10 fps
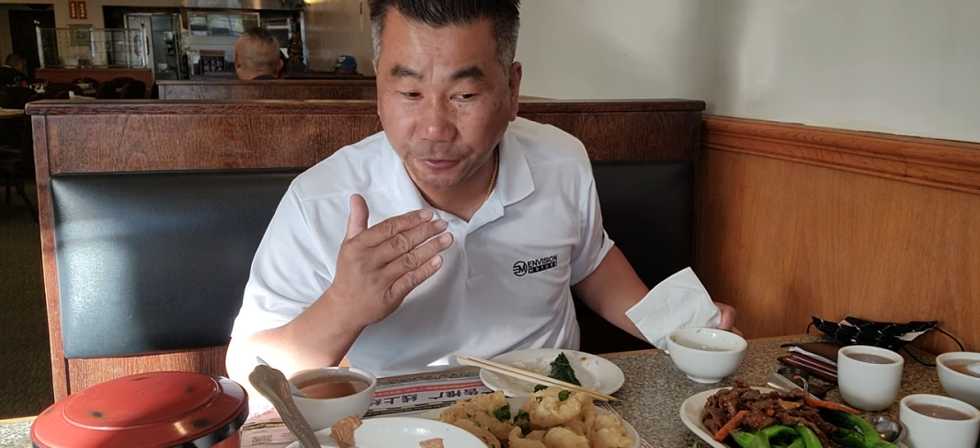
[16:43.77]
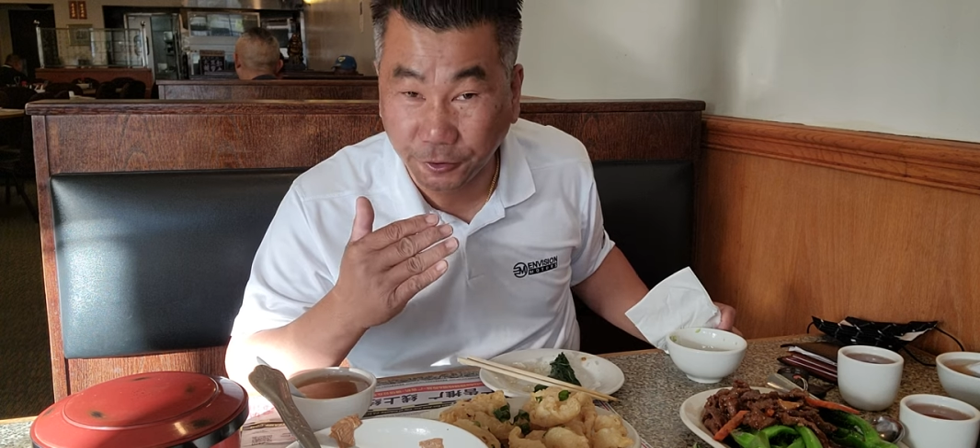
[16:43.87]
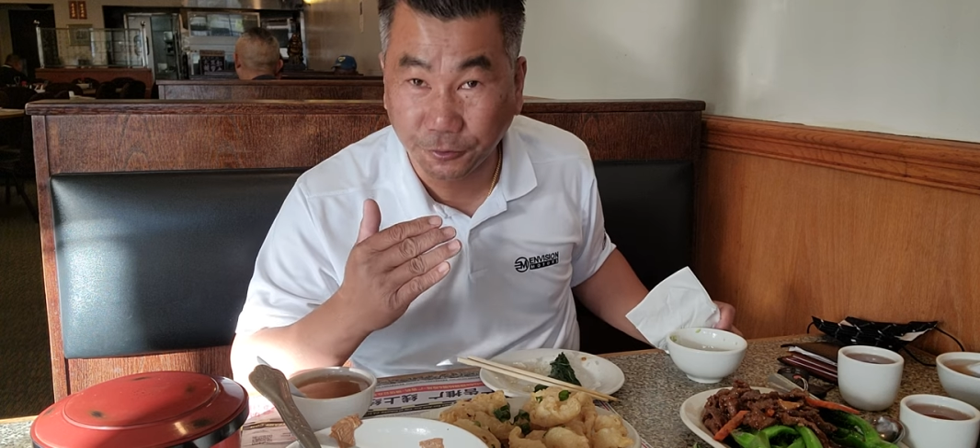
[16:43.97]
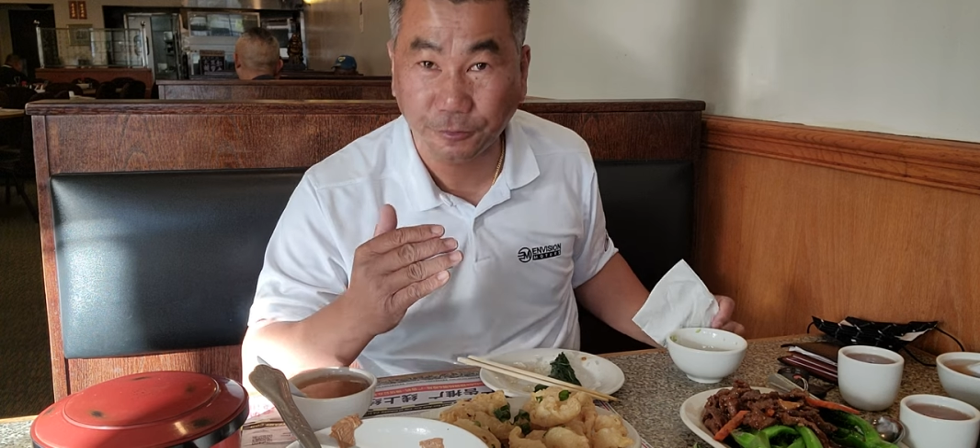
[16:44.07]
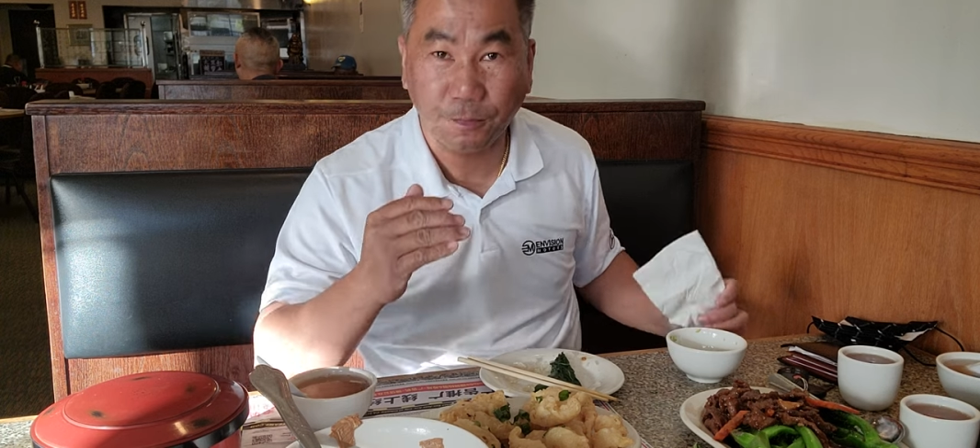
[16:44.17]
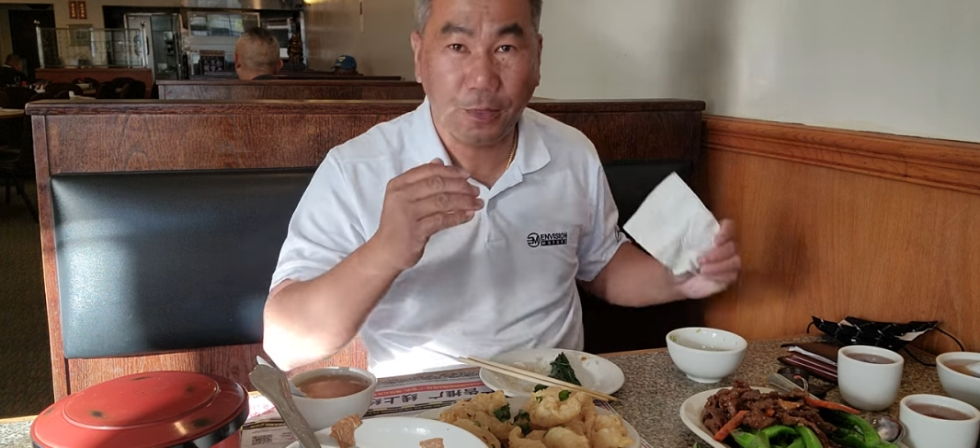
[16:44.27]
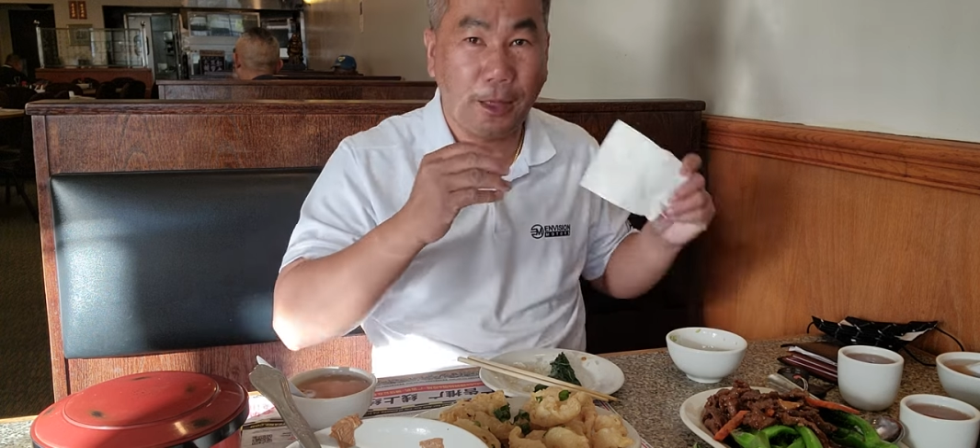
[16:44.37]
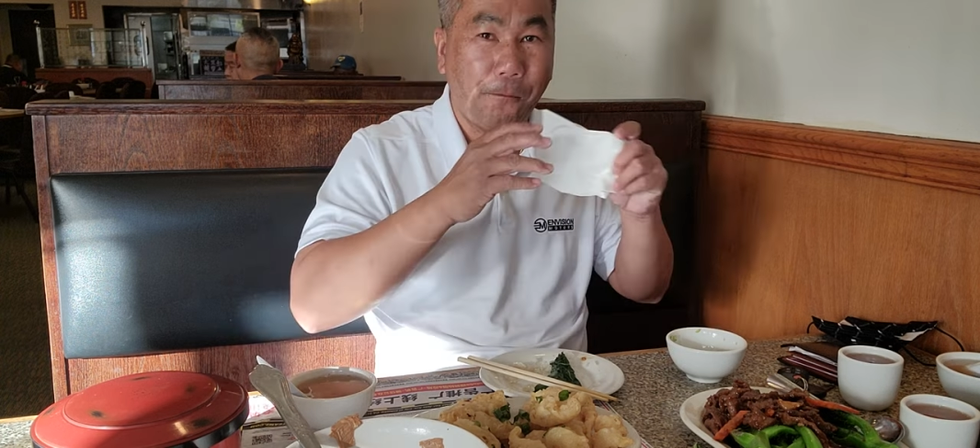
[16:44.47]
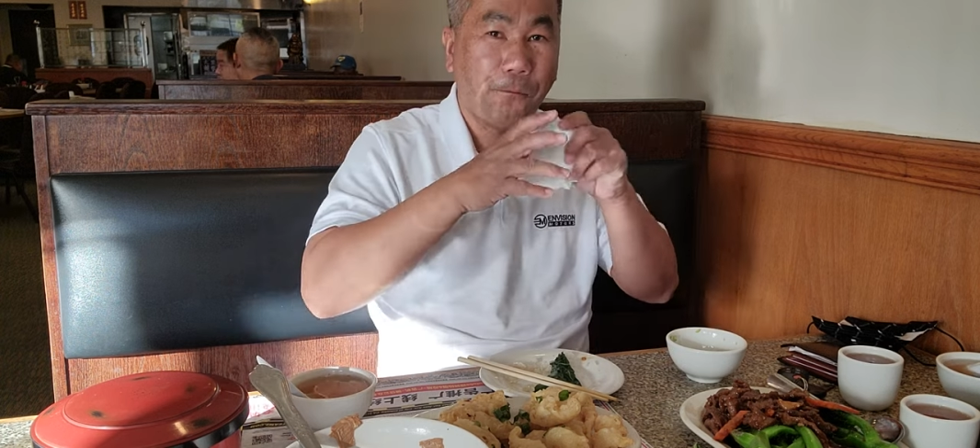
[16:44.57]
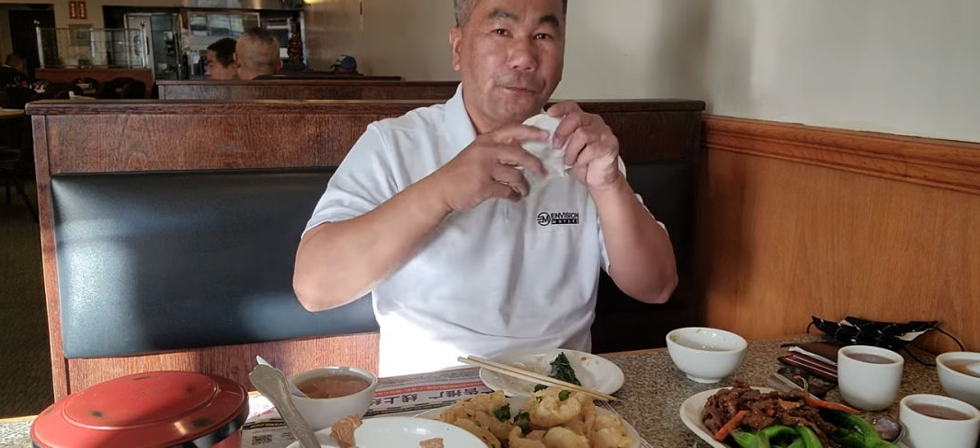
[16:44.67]
food.
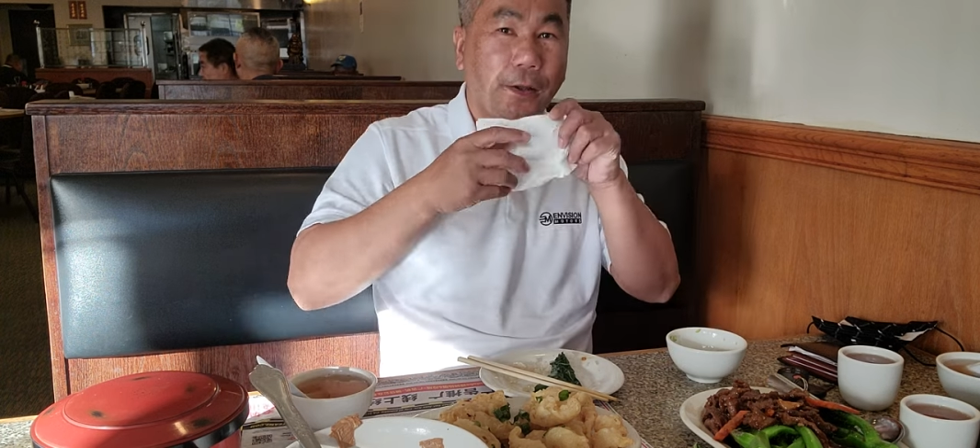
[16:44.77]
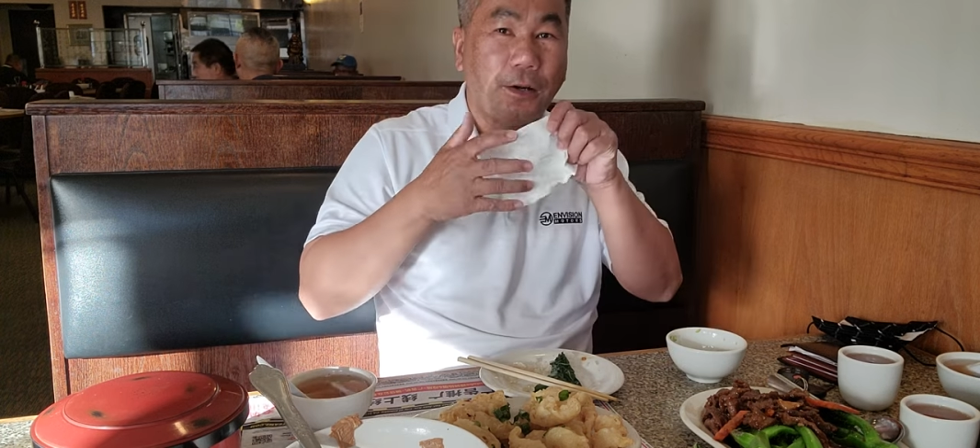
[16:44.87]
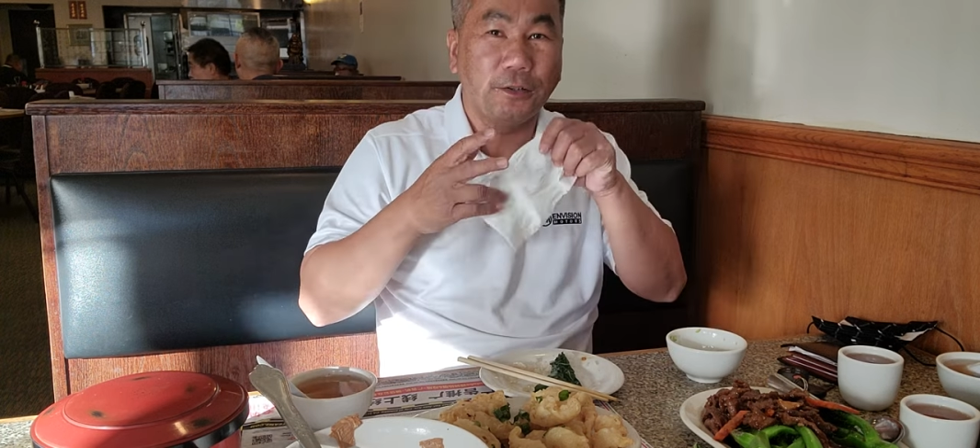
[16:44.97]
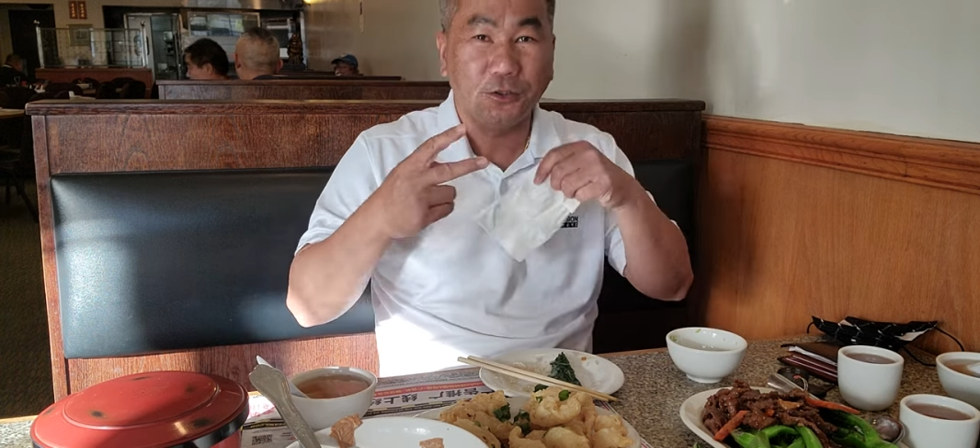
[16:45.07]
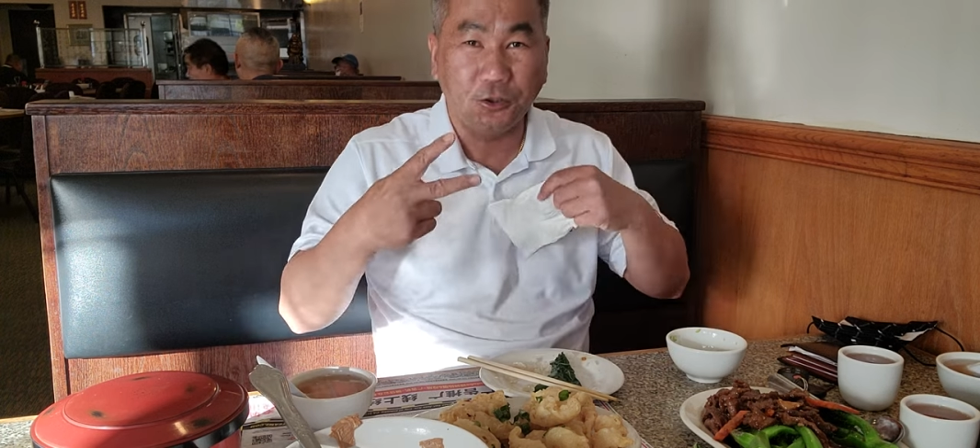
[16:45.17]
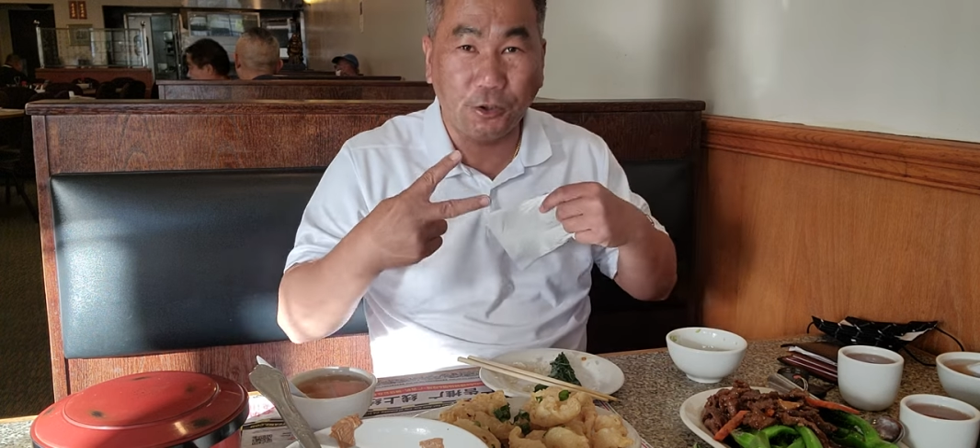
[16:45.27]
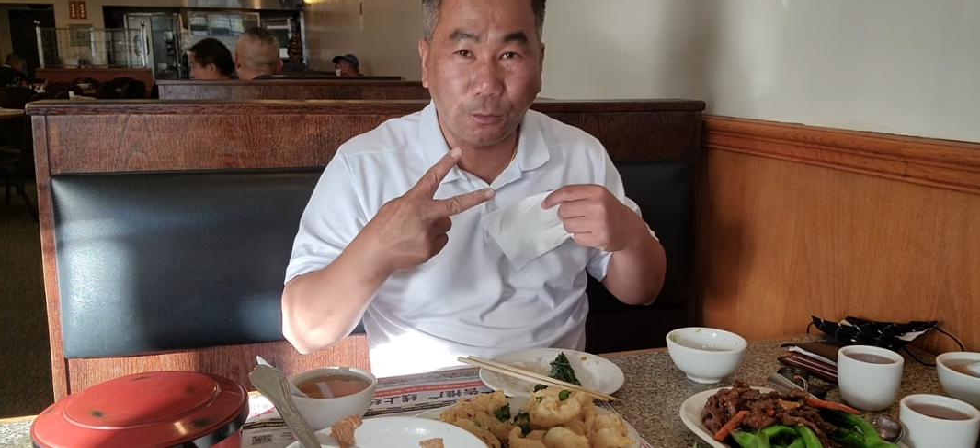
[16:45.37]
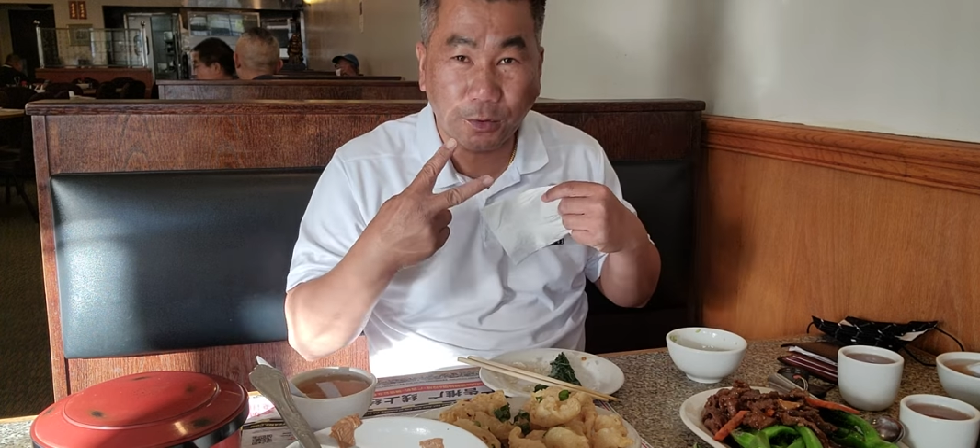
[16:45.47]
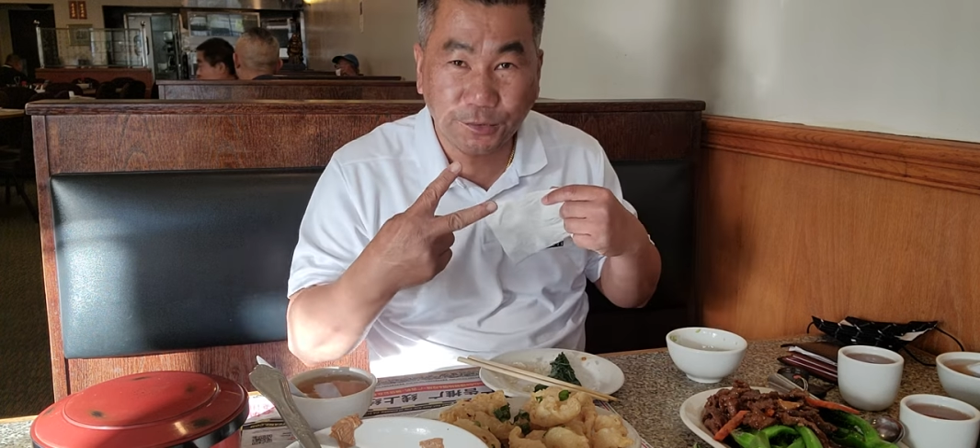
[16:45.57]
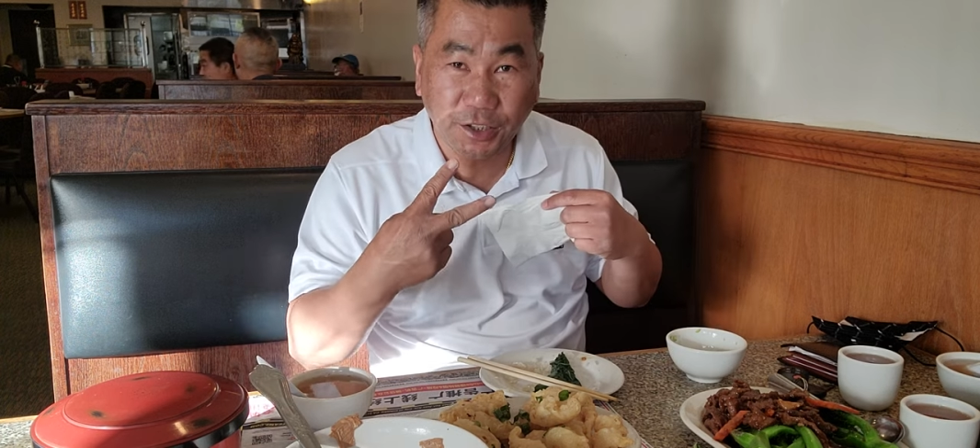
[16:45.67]
You know
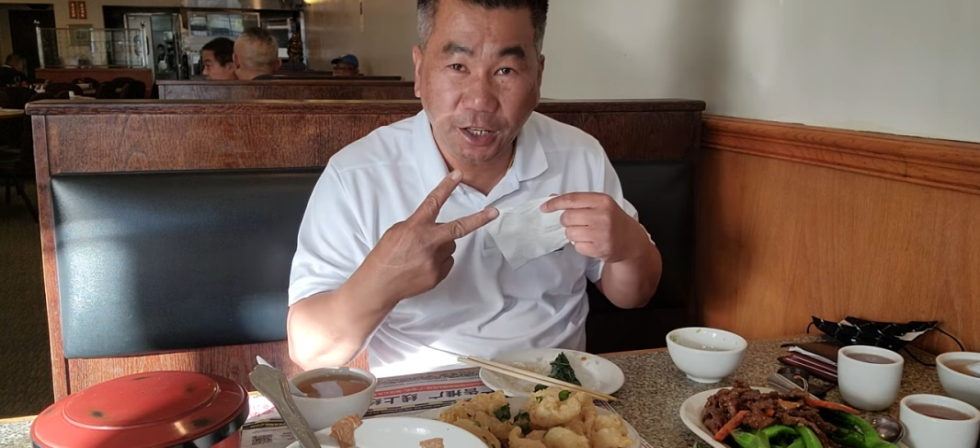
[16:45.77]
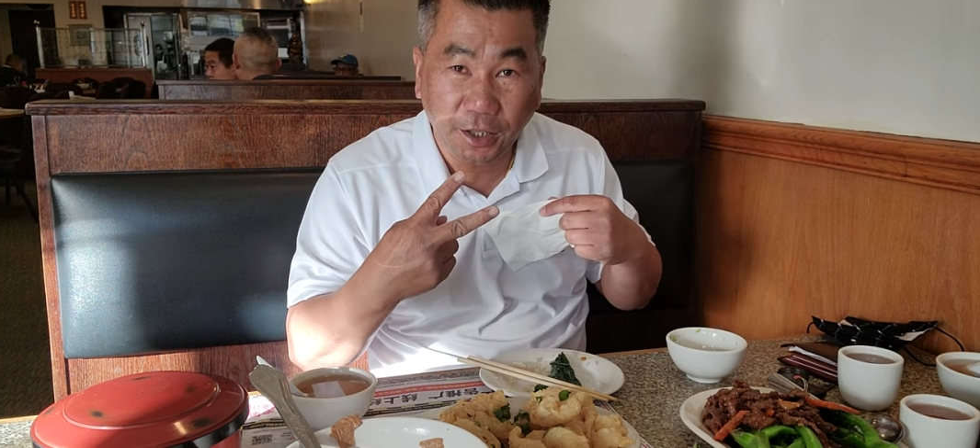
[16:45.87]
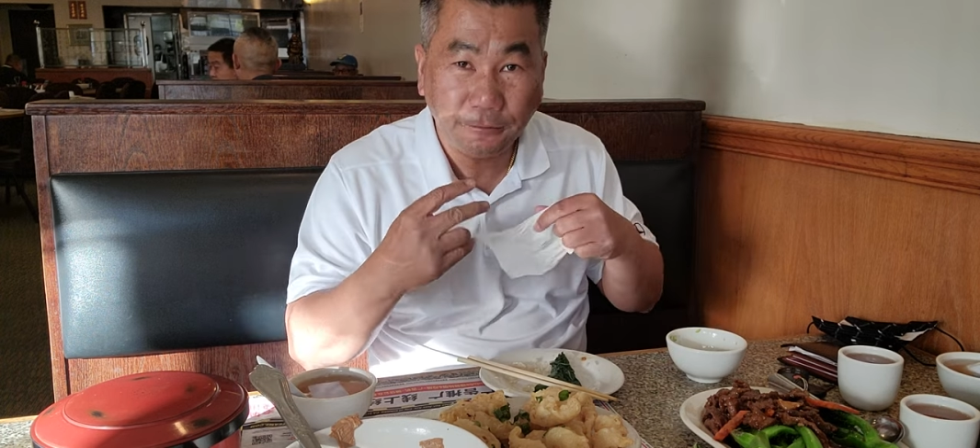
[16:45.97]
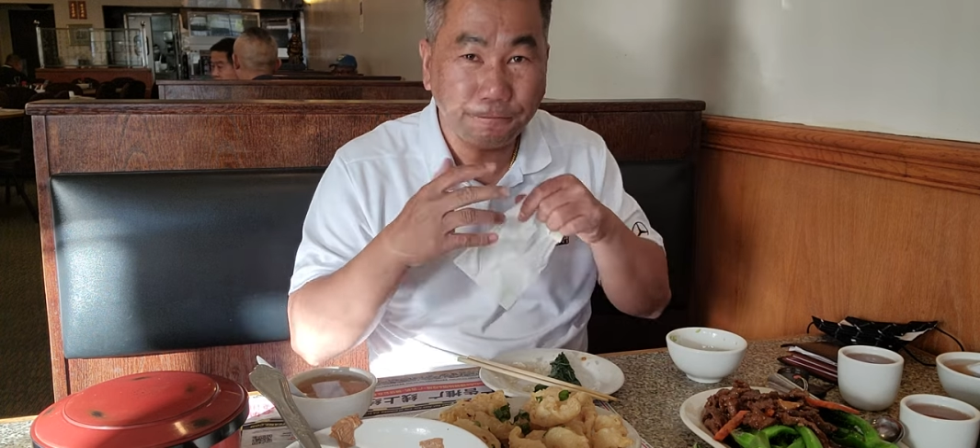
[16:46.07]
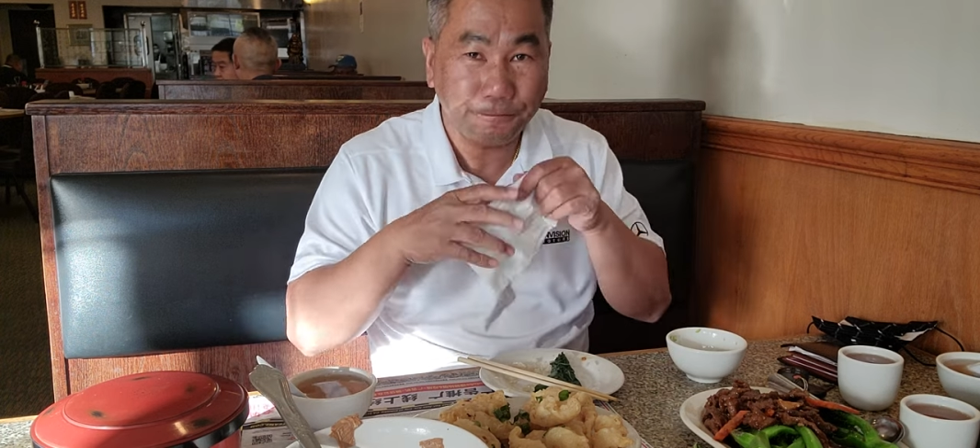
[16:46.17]
what I'm saying?